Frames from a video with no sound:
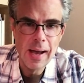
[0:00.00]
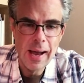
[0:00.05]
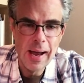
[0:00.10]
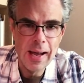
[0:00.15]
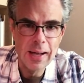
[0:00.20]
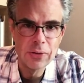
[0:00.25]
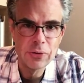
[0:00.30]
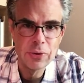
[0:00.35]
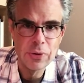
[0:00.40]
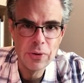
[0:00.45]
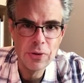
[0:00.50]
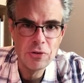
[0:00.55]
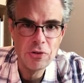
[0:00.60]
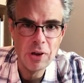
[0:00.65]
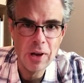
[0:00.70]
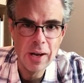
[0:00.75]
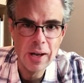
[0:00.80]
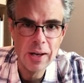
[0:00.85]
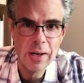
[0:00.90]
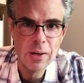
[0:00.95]
answer the
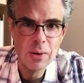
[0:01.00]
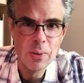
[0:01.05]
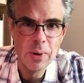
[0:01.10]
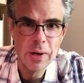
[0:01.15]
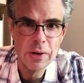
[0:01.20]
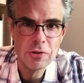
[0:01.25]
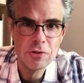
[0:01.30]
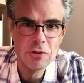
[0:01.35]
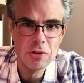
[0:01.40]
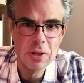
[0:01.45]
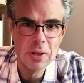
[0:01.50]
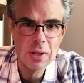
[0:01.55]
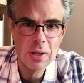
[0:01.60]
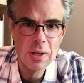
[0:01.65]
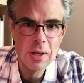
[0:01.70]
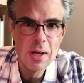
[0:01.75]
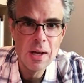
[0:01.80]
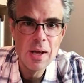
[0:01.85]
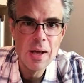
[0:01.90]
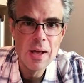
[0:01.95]
check-in question,
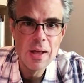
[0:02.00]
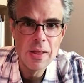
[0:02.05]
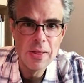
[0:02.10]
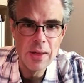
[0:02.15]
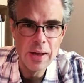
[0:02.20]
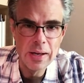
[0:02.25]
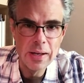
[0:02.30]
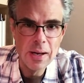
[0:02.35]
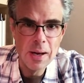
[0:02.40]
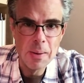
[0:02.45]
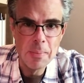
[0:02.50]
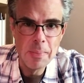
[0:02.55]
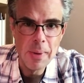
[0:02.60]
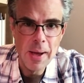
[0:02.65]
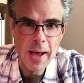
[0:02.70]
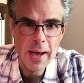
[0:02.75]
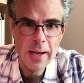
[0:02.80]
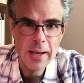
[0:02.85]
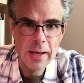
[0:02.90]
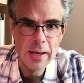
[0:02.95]
then come
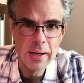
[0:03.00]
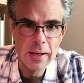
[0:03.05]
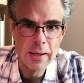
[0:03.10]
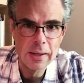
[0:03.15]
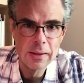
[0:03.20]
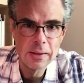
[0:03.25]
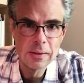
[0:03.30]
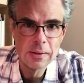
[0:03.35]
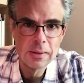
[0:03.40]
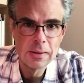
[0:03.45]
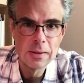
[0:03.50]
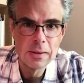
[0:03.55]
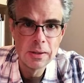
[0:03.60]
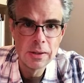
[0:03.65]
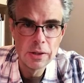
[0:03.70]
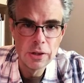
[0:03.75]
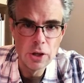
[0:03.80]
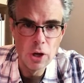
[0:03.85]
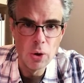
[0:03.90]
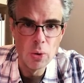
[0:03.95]
back here.
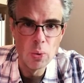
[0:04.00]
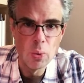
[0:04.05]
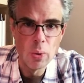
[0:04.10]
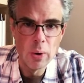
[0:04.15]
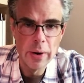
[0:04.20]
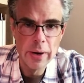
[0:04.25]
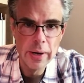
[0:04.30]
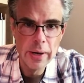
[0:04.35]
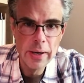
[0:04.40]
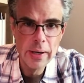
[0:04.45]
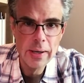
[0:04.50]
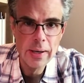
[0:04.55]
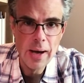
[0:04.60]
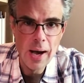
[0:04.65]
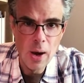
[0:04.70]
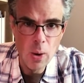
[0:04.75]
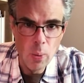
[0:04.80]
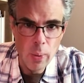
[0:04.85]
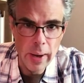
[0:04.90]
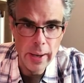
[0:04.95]
Don't worry,
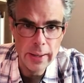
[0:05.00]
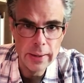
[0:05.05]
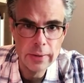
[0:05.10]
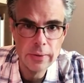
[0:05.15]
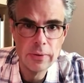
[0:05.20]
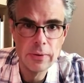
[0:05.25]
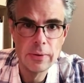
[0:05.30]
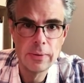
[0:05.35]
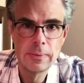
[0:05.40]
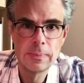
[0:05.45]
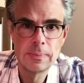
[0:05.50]
I'll wait.